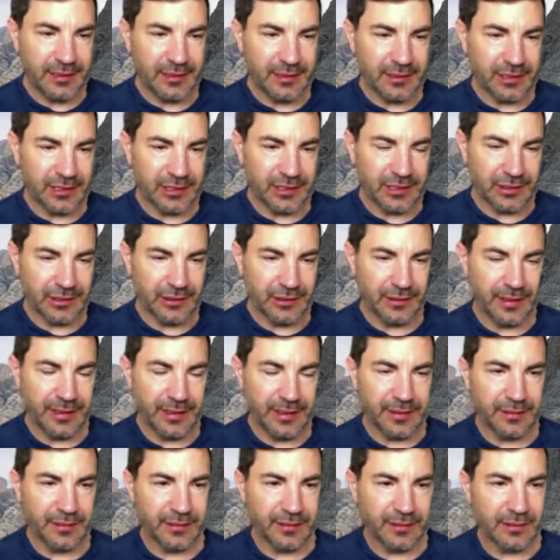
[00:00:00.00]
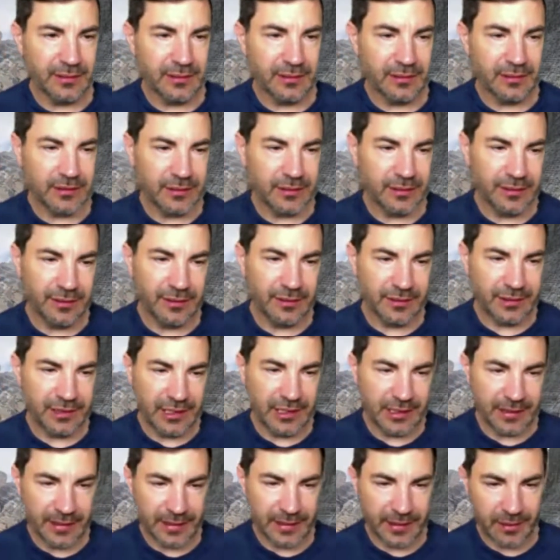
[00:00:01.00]
to show that this
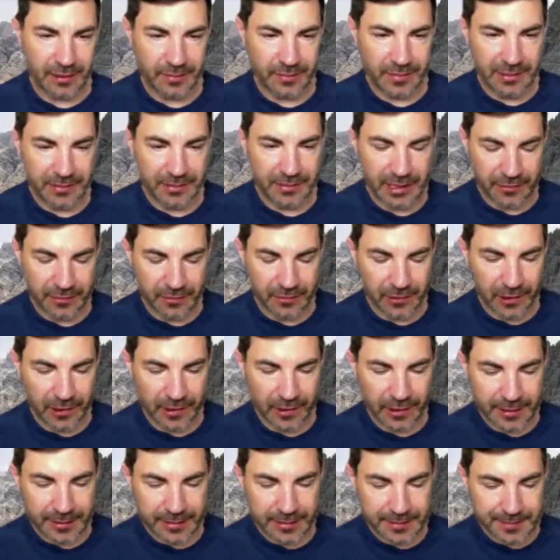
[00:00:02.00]
gene therapy might work.